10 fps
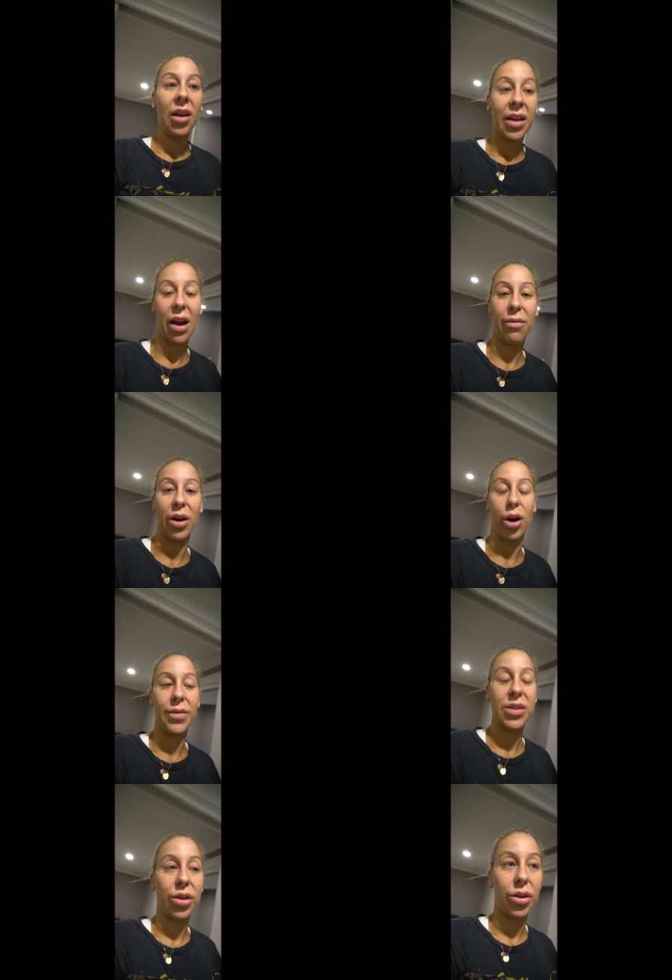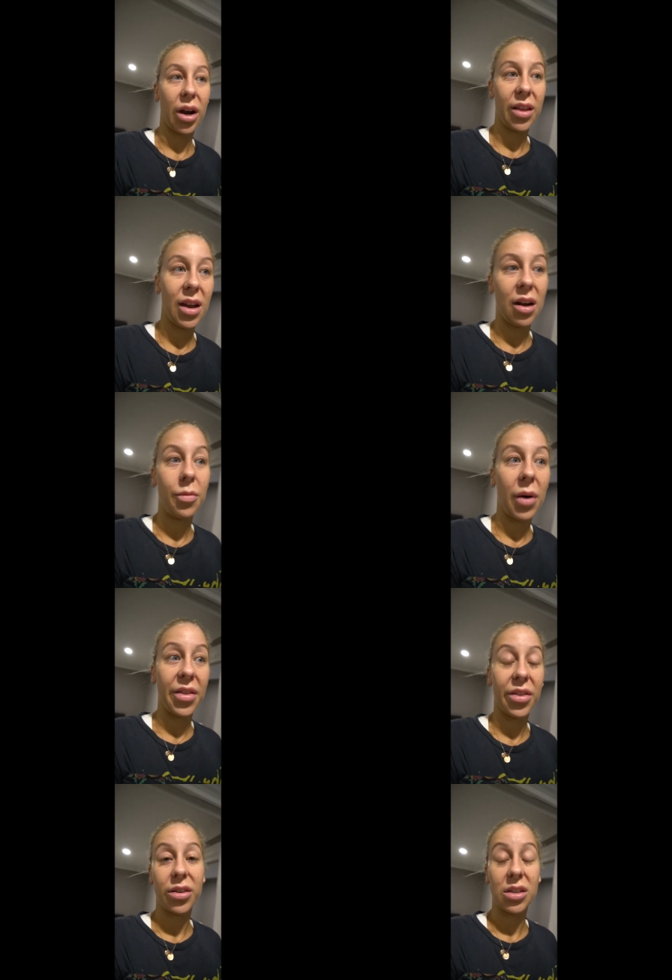get rid of. So I think by
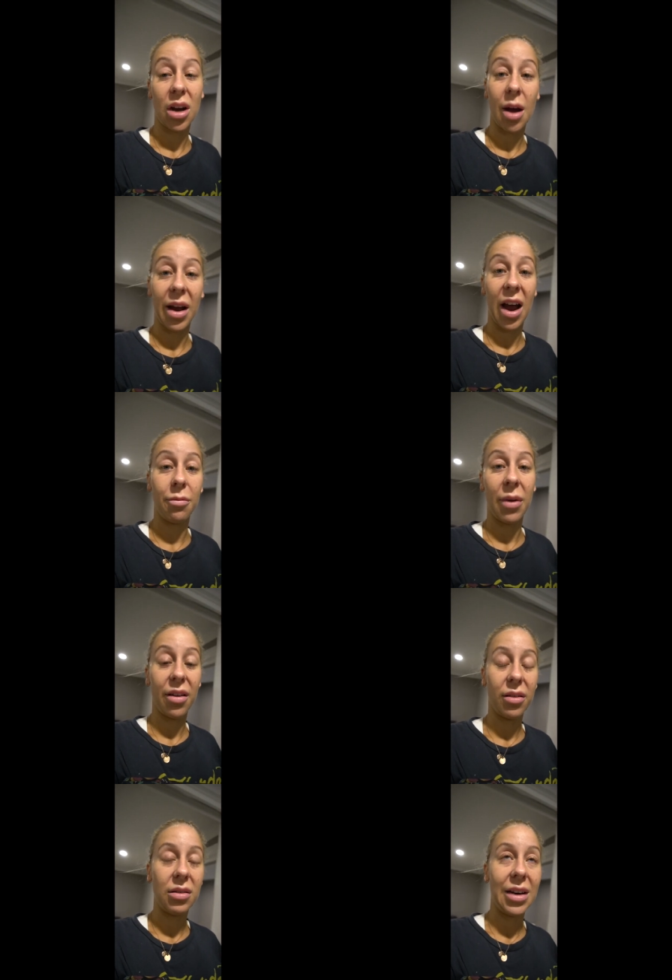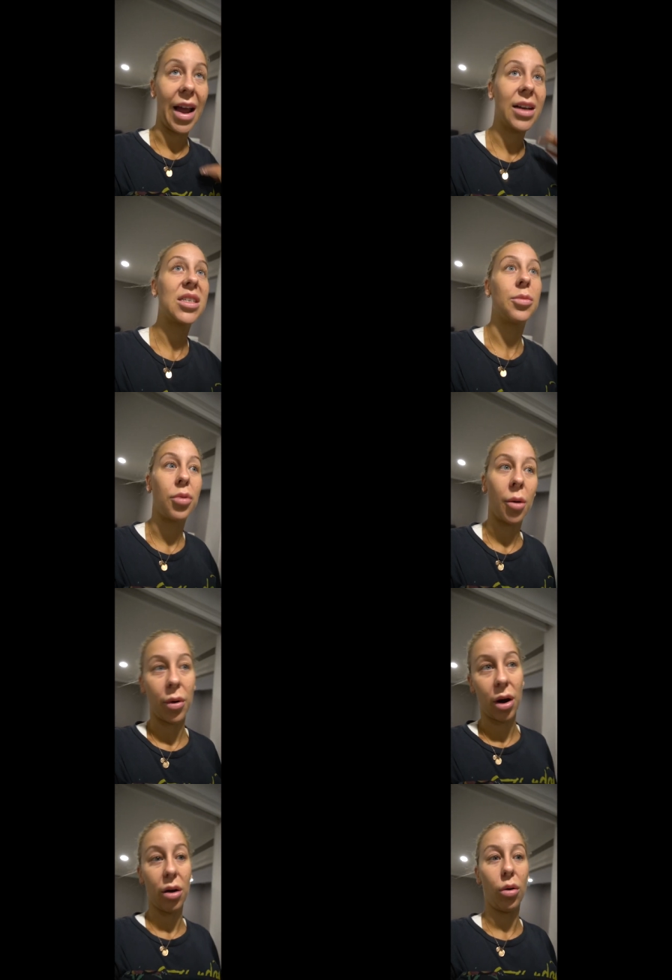the time I have my next proper
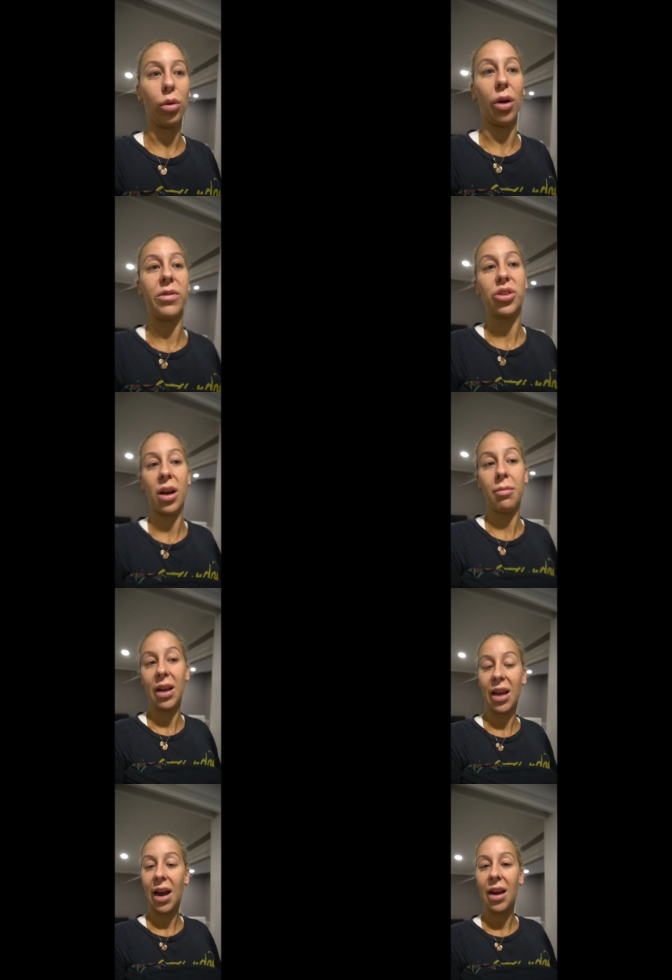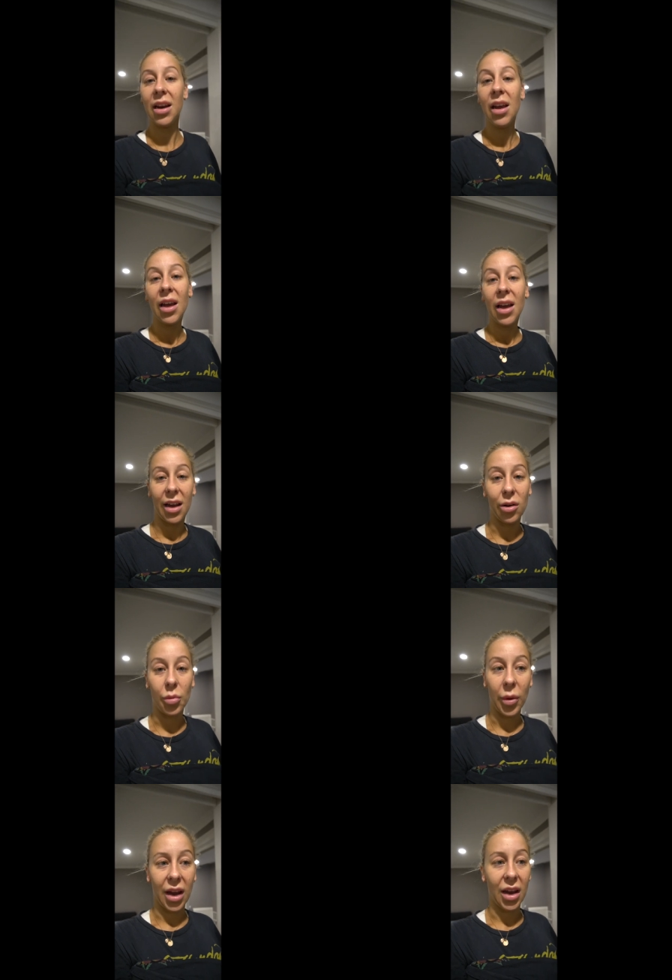all over treatment again, it'll
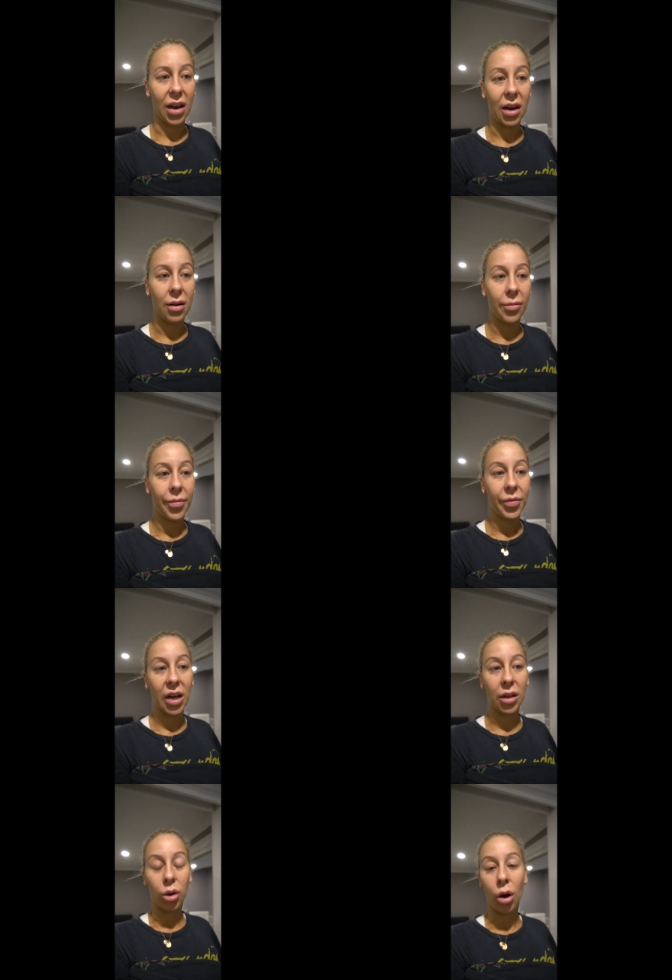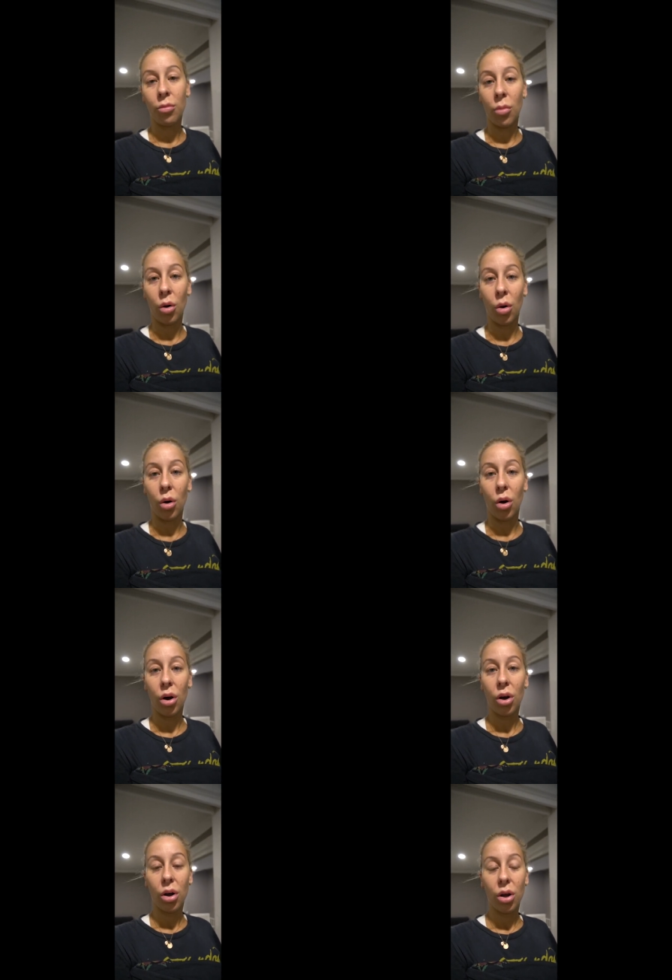be a lot
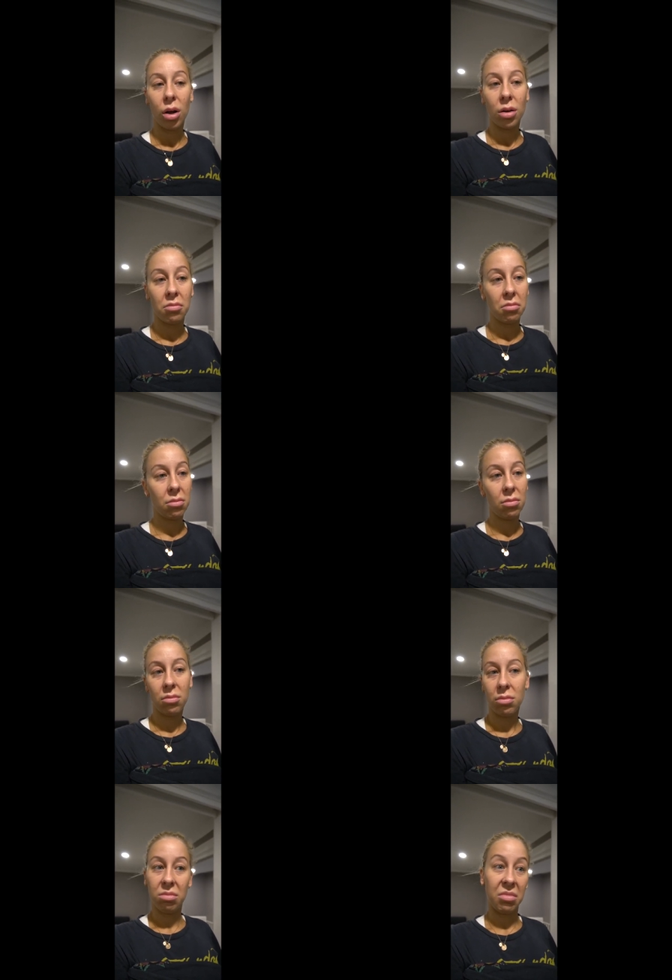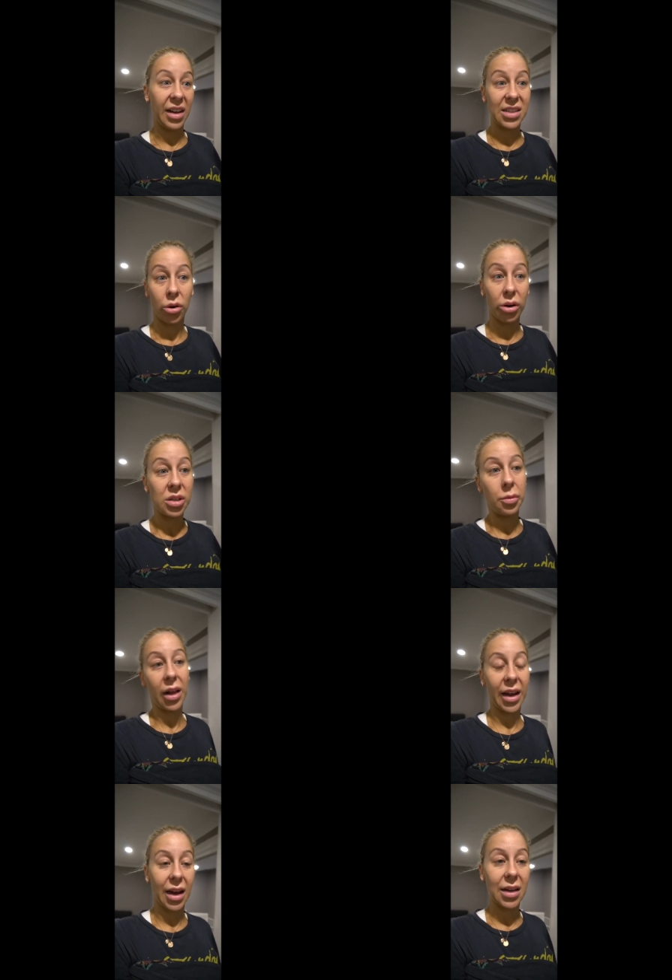more less noticeable,
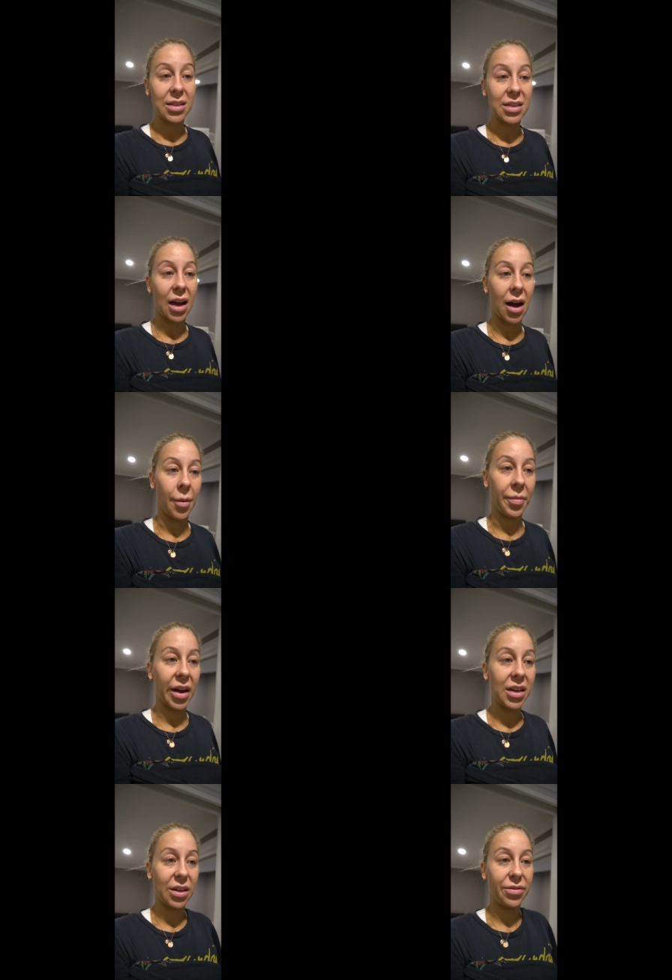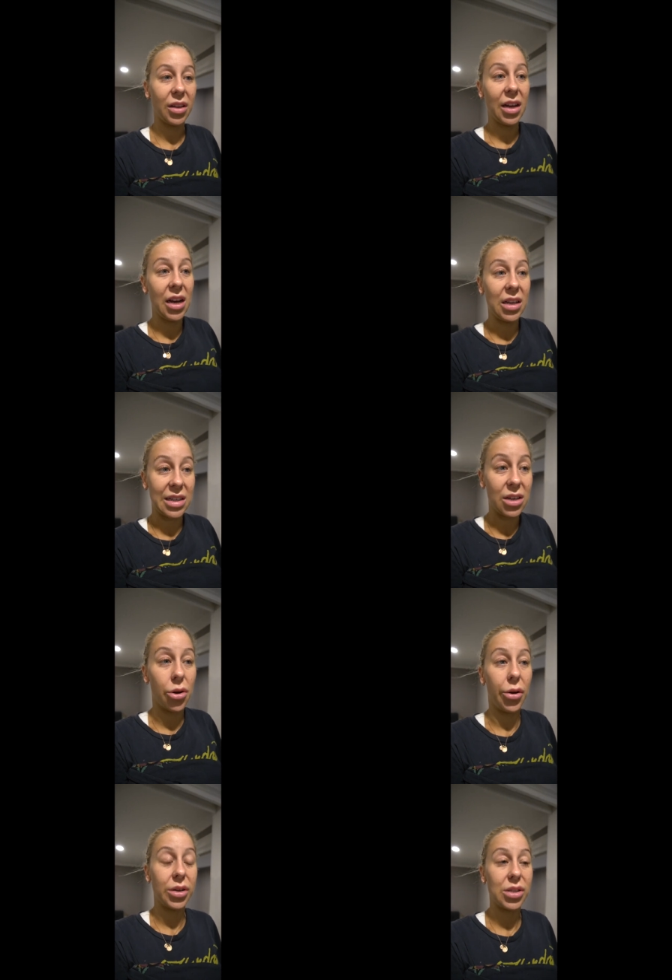I guess. Um, I definitely did
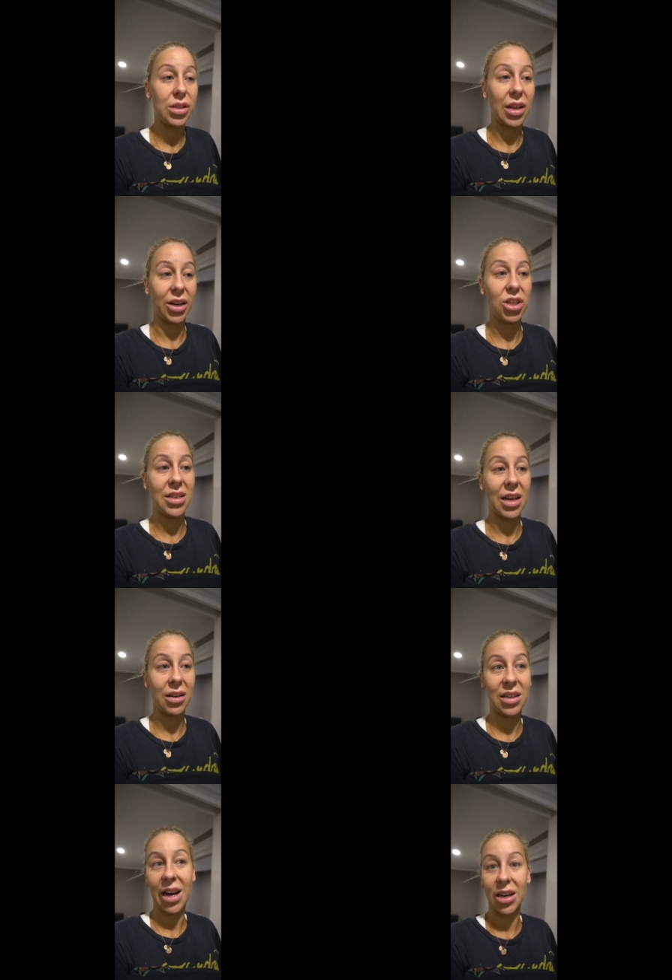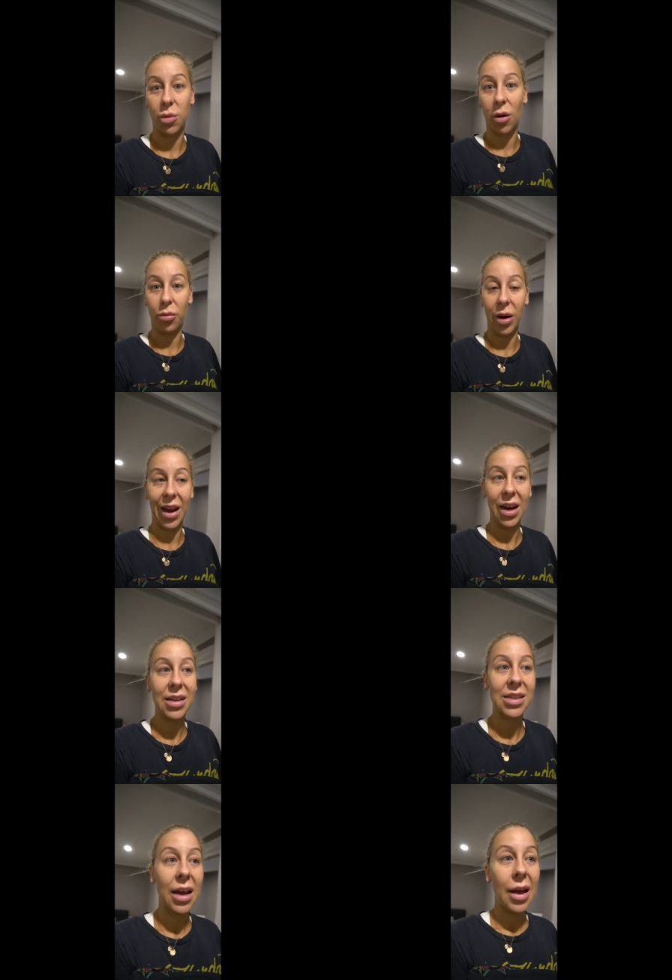notice, like she said, it could take 12
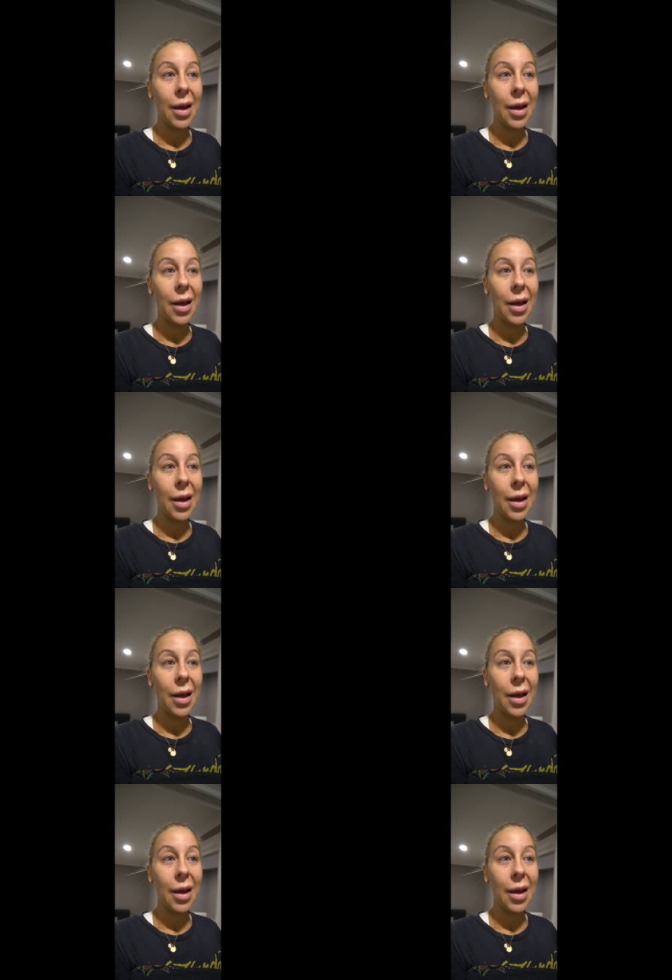weeks.